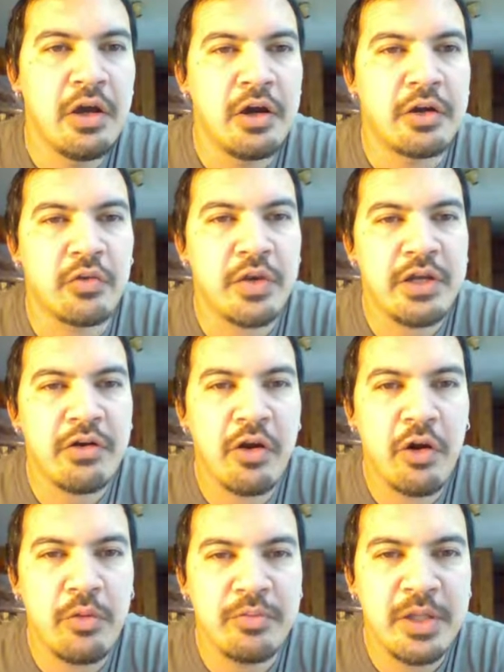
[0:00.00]
A greeter
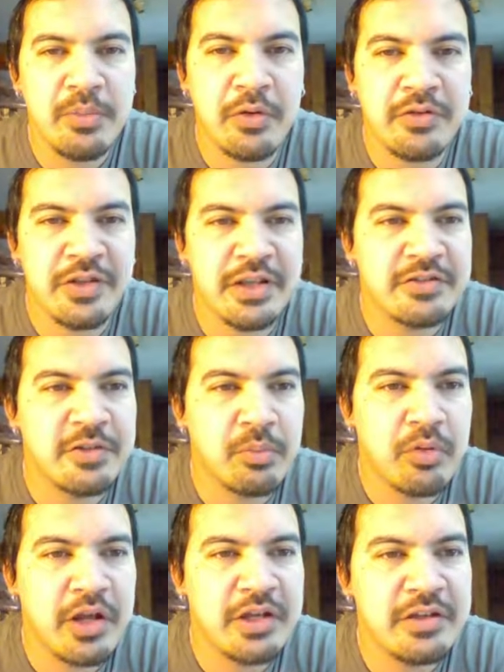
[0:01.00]
at Home Depot sings to
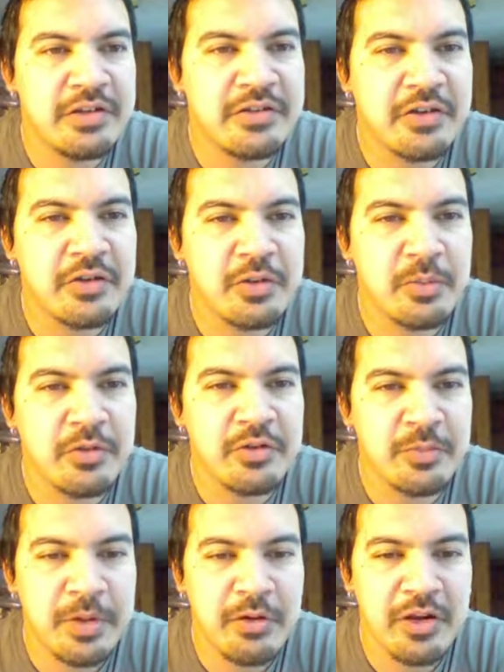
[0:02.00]
brighten his
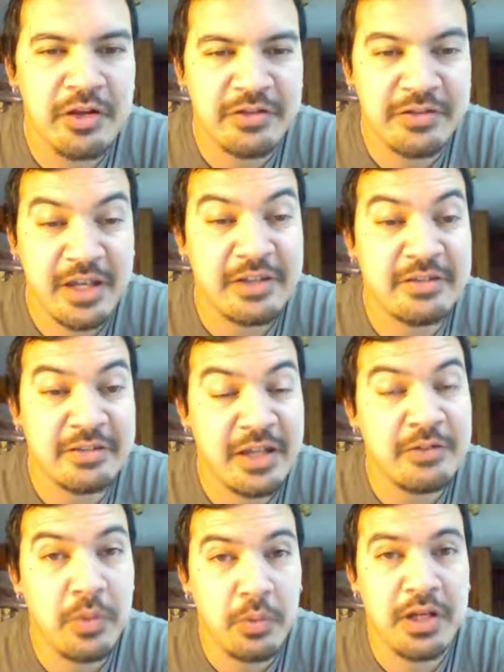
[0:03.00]
customer's spirit.
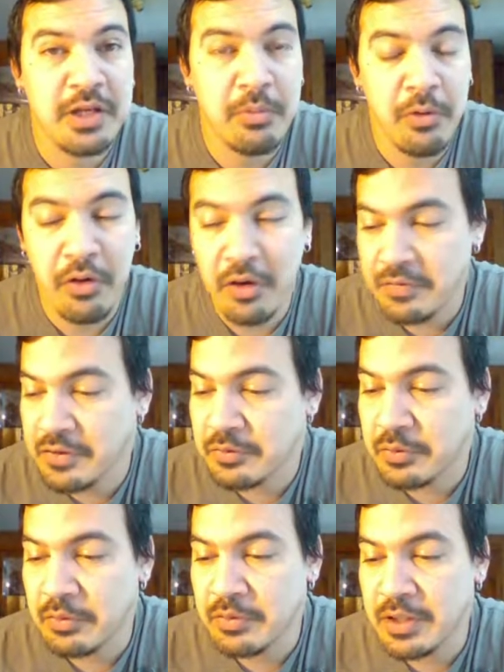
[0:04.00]
That's what we need more of in
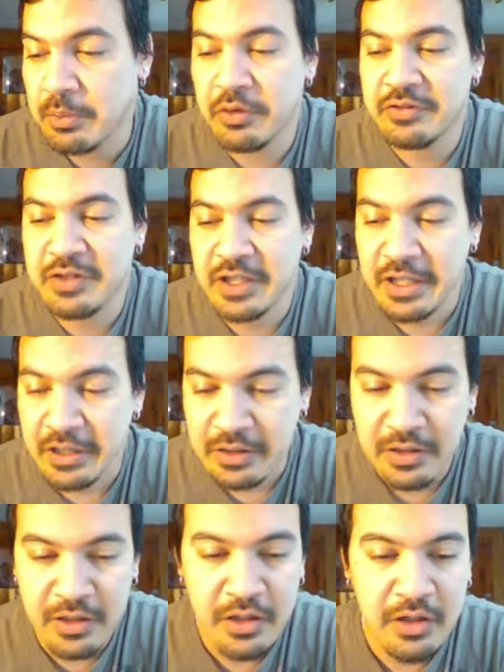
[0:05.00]
this world. We need more singing.
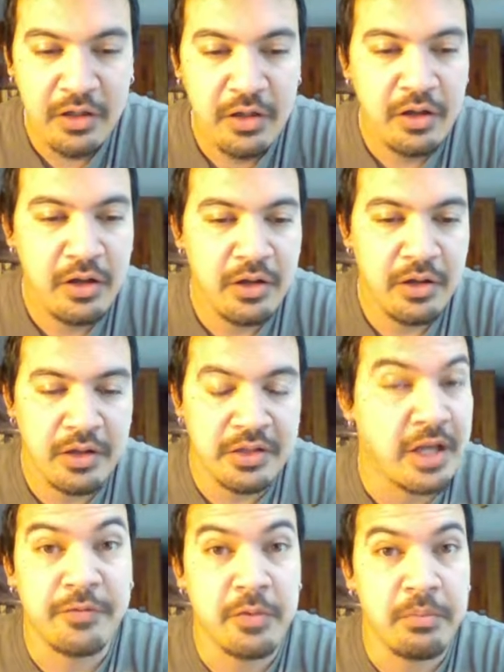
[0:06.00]

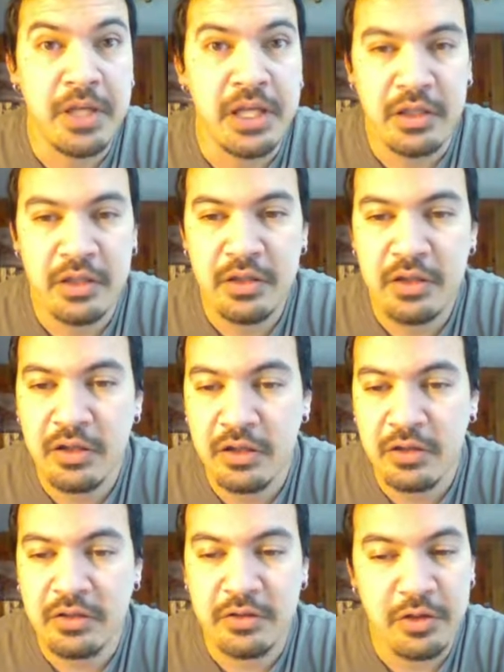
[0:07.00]
Not for me.
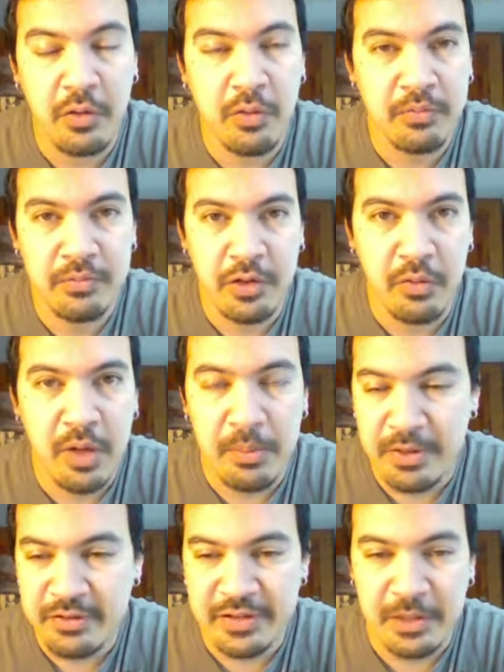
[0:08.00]
You don't
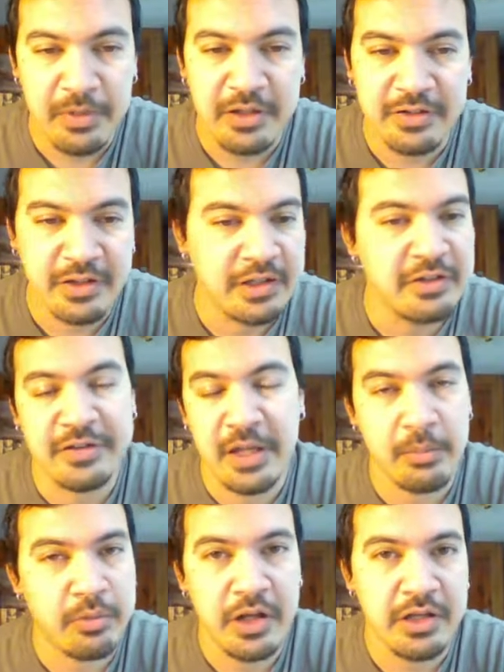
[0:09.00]
want me singing. My singing does
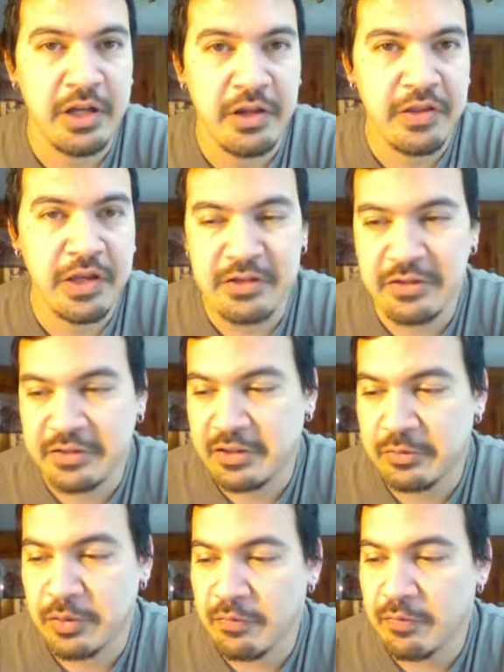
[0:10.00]
not brighten anything. It just
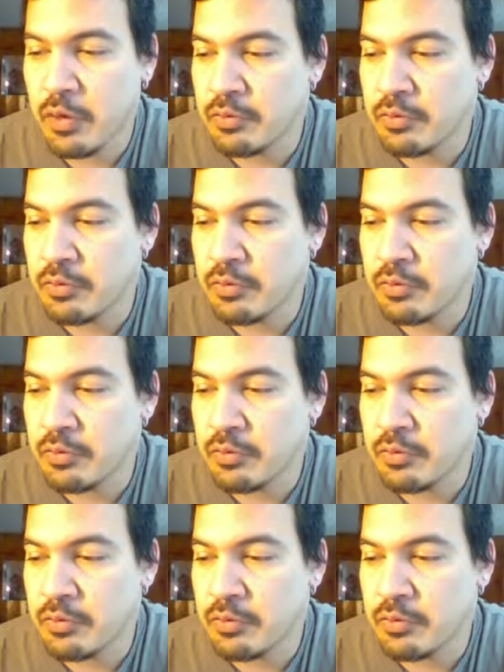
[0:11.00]
gets rid of